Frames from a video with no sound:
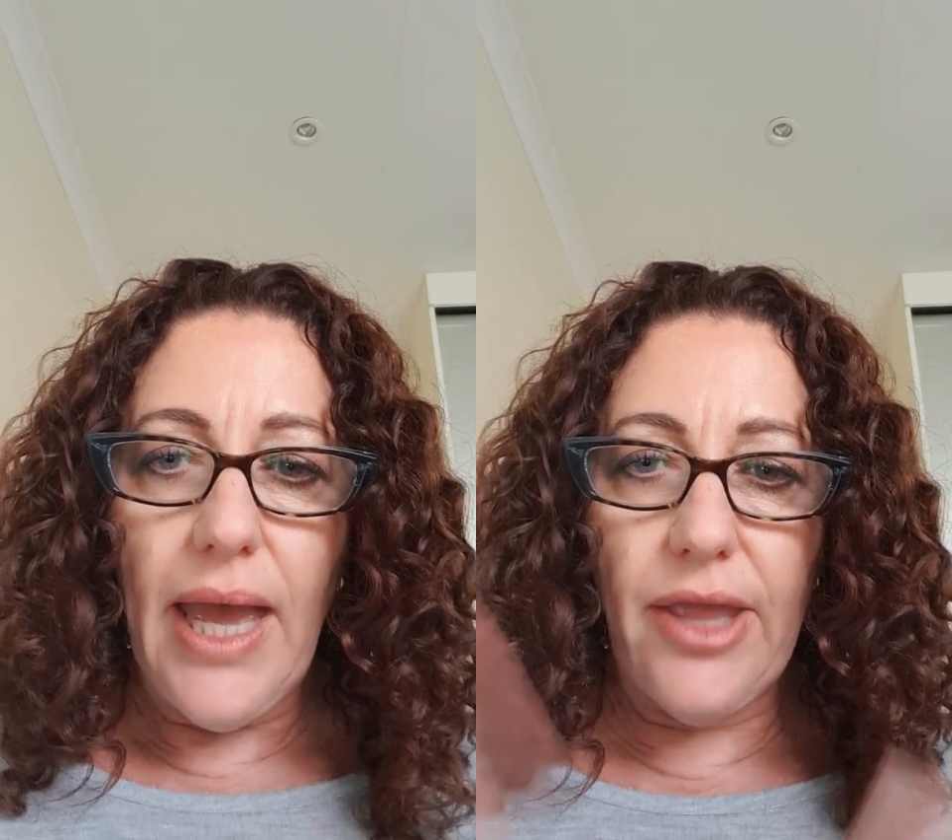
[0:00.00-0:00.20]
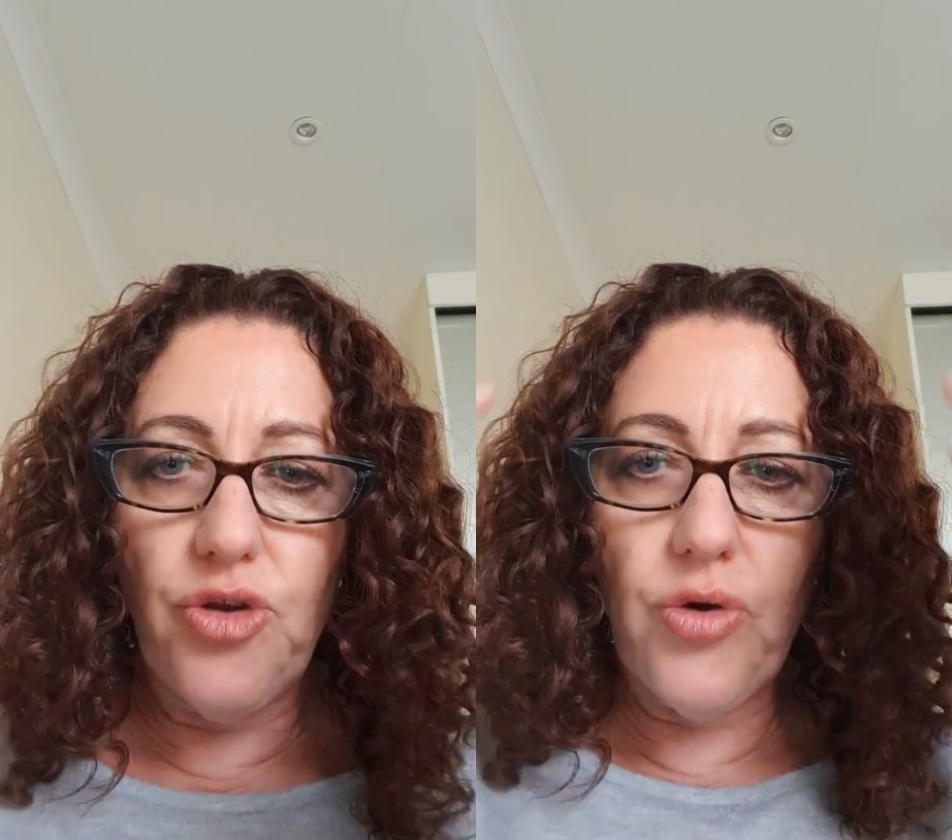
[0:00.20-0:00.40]

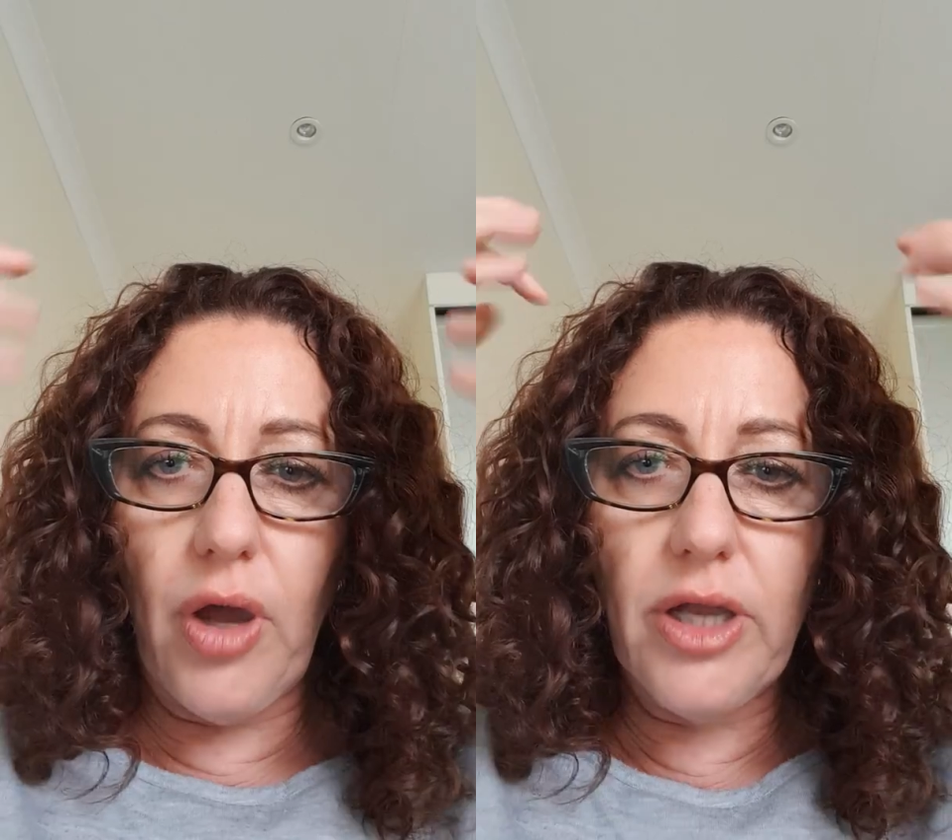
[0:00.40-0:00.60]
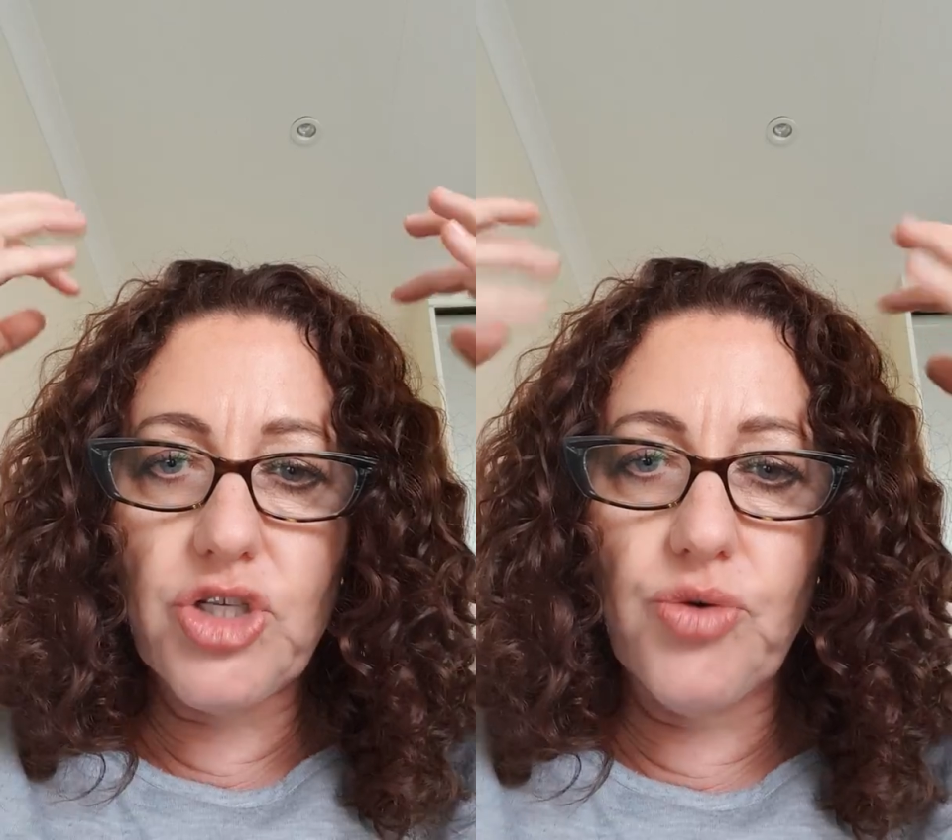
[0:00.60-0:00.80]
and you're
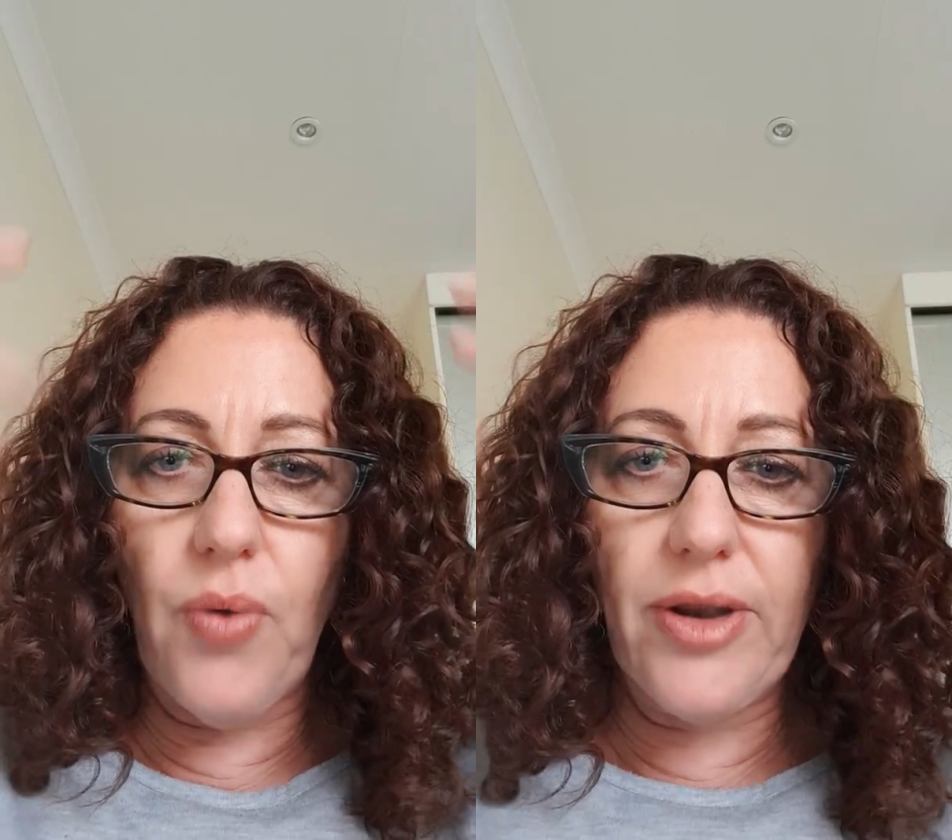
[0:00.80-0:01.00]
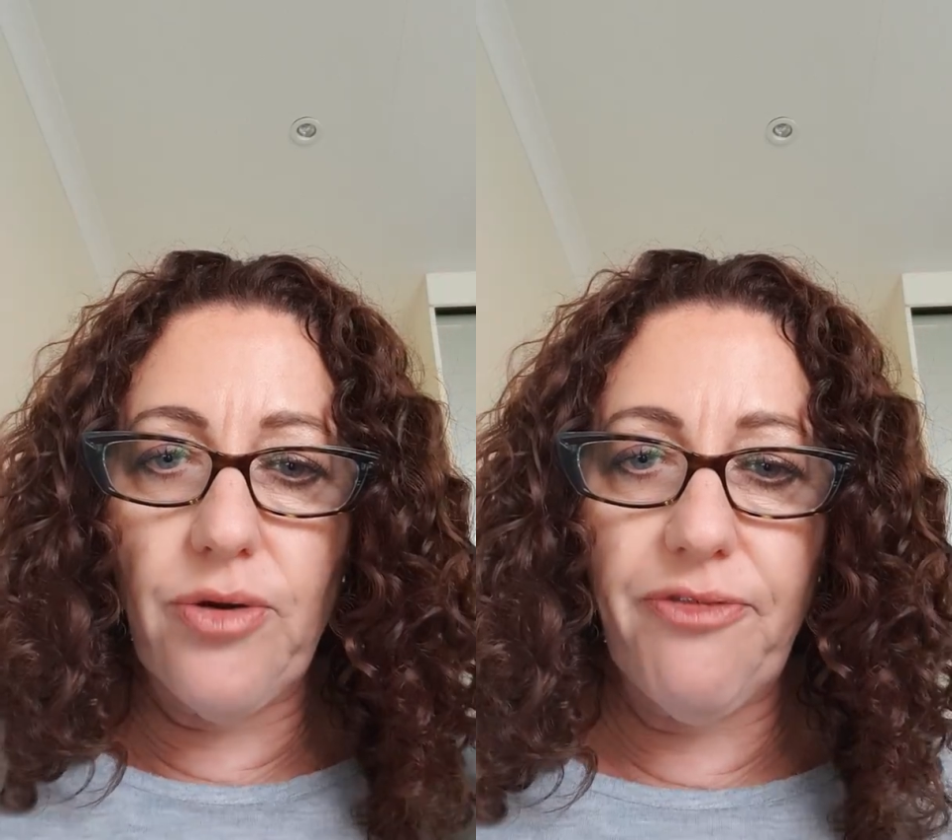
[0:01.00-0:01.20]
going to
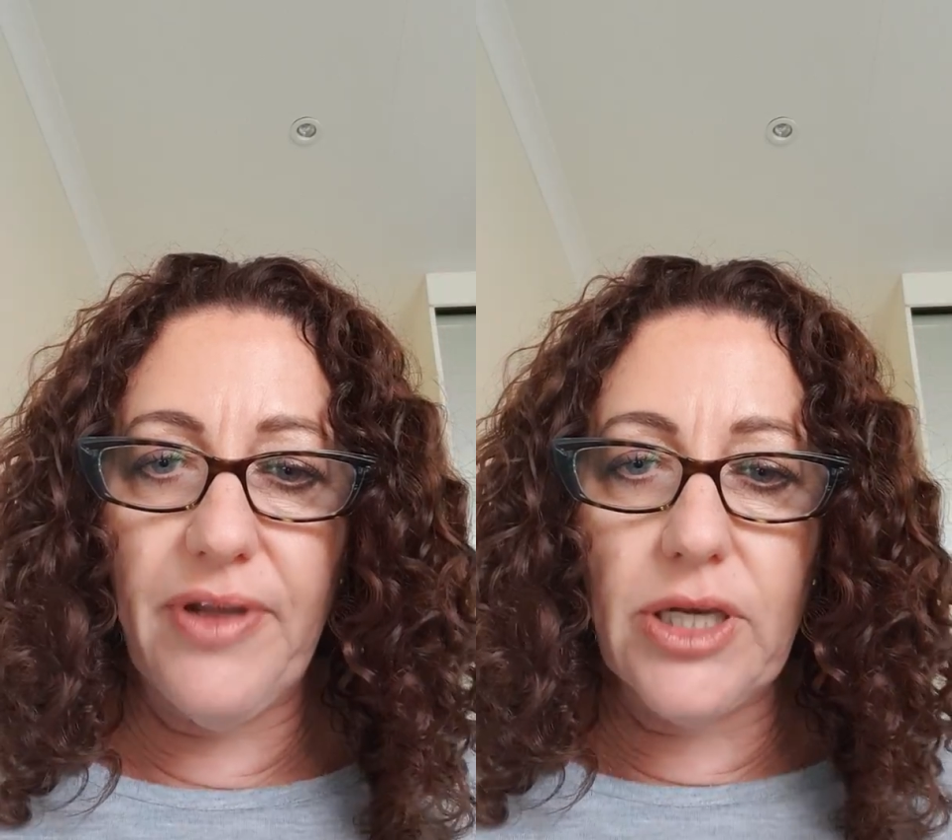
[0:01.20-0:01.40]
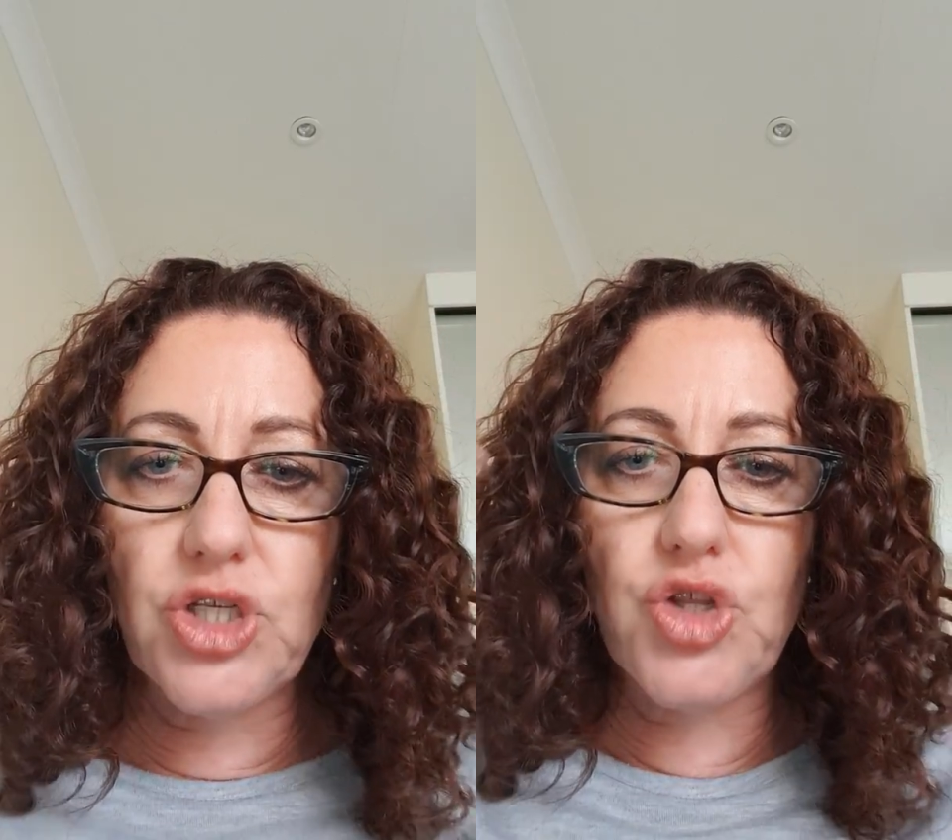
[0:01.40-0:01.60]
run your
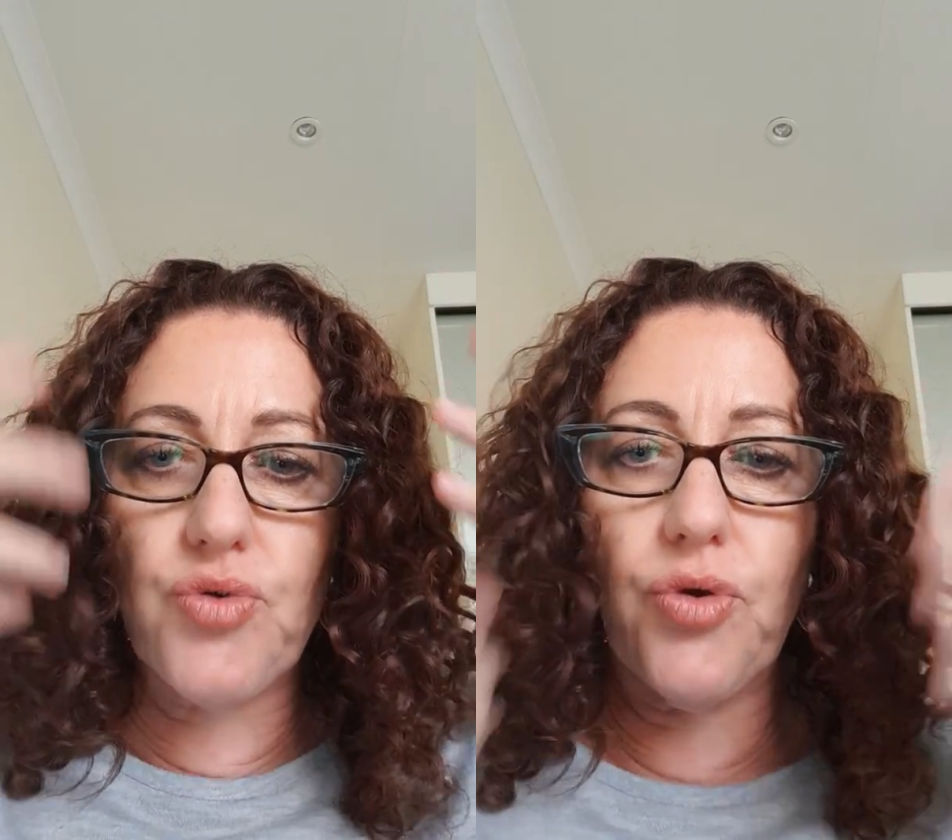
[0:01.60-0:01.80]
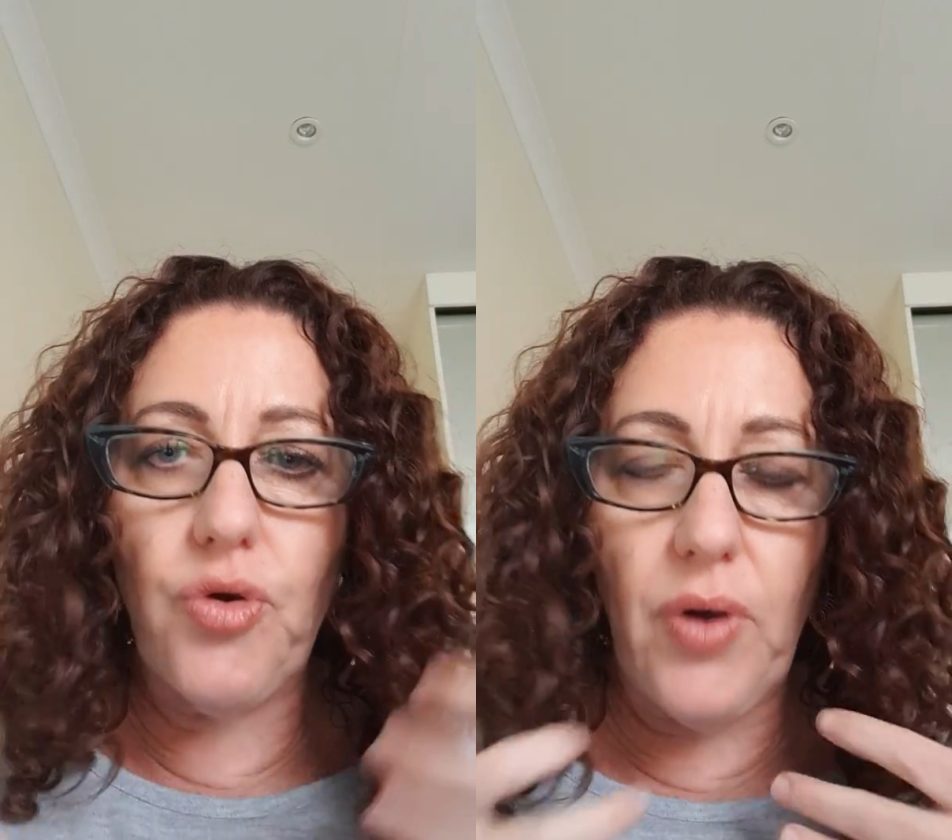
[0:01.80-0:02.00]
fingers
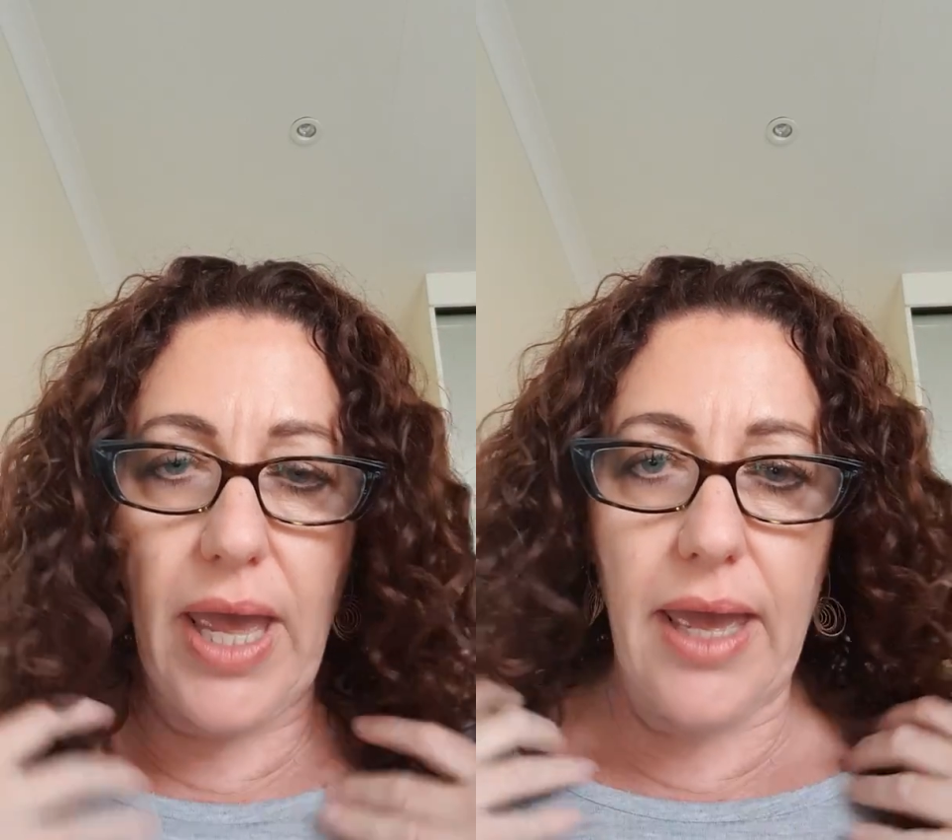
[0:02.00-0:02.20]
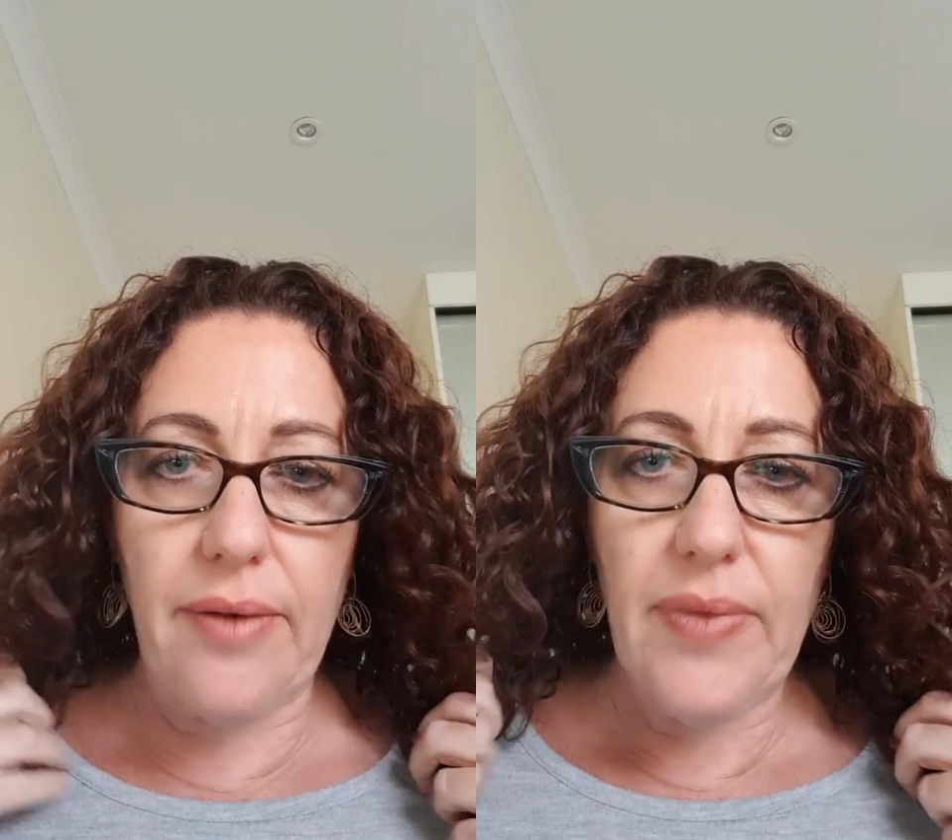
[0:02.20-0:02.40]
through your
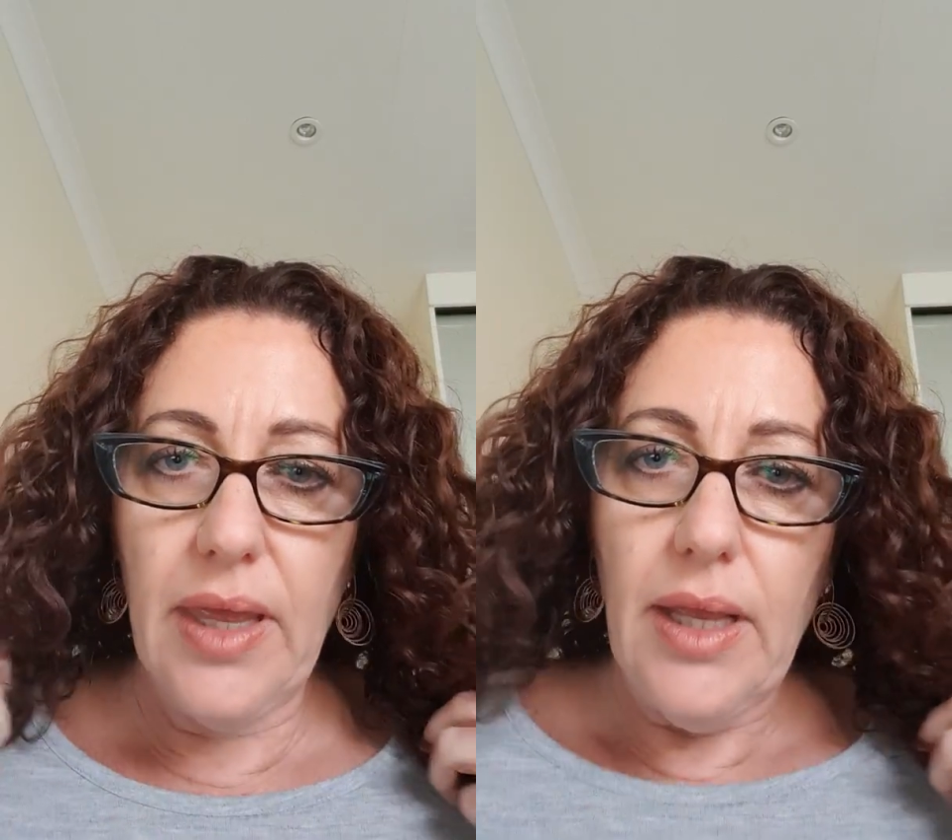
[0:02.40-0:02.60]
hair.